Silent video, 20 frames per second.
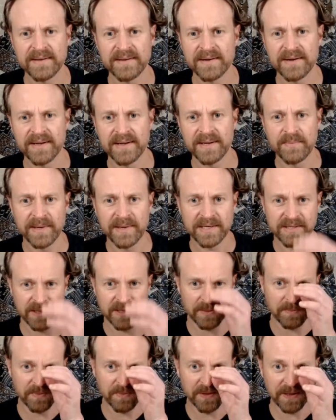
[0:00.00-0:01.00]
He went to
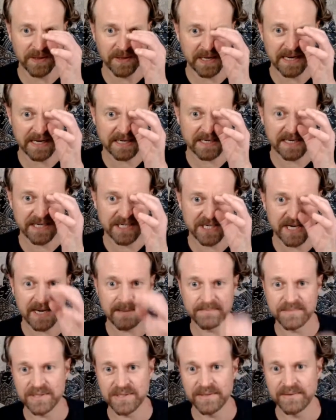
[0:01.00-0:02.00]
the conducting
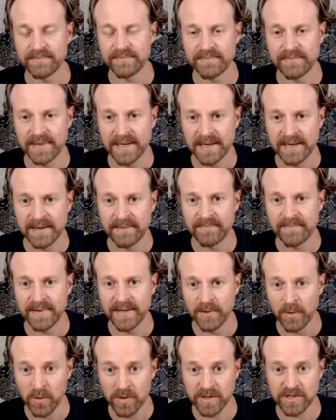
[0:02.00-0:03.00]
champs and
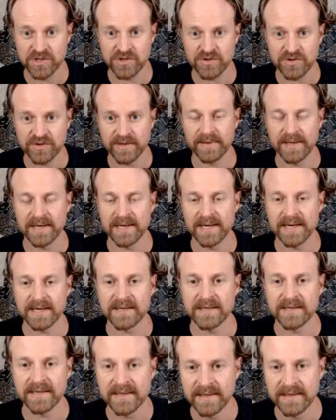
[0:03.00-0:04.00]
orchestra
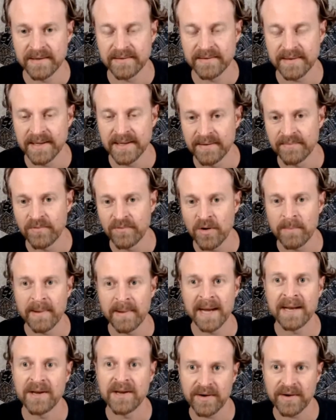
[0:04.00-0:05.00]
conducting in
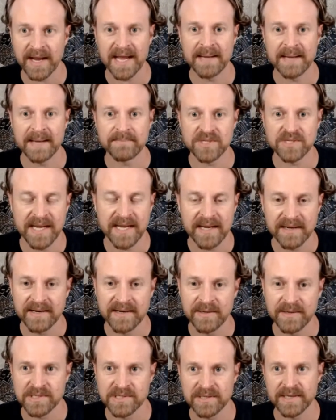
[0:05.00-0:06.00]
Romania and came second. He
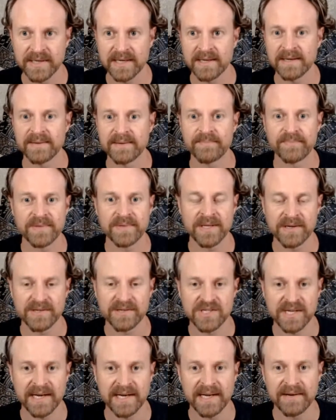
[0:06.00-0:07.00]
was like
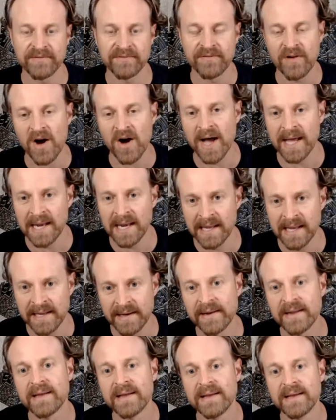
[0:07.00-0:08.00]
studied
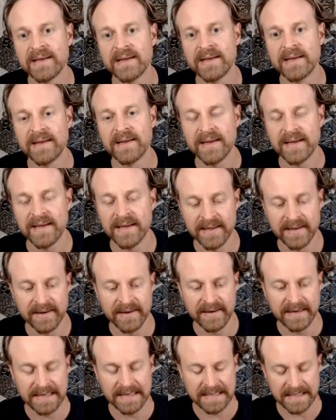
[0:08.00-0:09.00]
violin
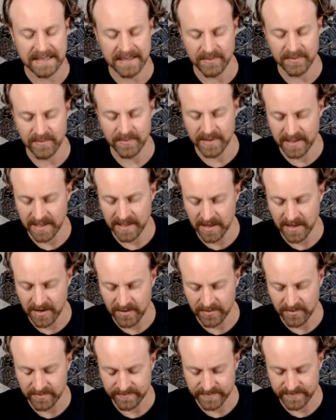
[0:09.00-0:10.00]
in where did he
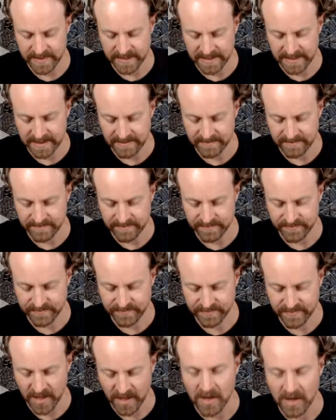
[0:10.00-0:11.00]
go?
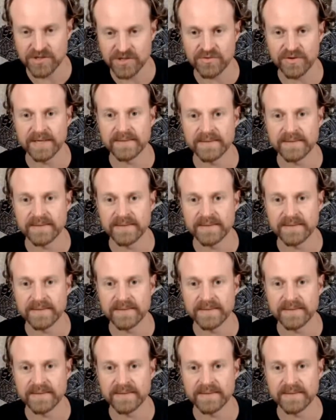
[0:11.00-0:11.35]
Austria.